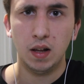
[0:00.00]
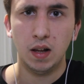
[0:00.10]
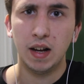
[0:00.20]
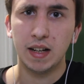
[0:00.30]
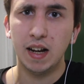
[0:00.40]

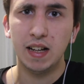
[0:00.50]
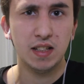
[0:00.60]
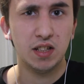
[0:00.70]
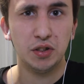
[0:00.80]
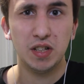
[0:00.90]
Hi
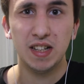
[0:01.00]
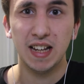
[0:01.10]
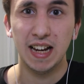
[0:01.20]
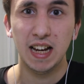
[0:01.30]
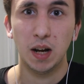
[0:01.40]
guys, so
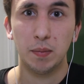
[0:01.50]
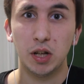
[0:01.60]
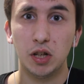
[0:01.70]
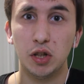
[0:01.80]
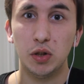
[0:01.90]
today I'm
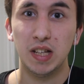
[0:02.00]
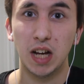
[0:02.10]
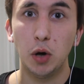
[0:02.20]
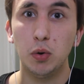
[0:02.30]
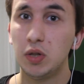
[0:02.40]
going to do
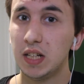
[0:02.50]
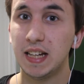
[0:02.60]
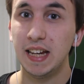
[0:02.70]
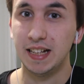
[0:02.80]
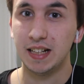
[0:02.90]
the Ode To
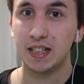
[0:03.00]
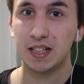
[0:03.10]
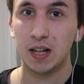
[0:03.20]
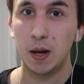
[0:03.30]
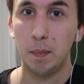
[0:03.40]

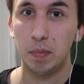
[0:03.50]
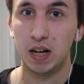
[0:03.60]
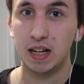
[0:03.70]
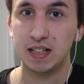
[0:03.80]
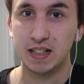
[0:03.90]
Geeks
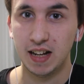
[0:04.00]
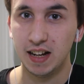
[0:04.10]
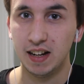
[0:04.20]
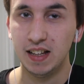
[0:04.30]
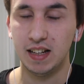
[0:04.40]
by
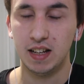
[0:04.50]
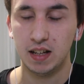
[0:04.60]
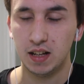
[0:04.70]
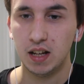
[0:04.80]
Stan Lee.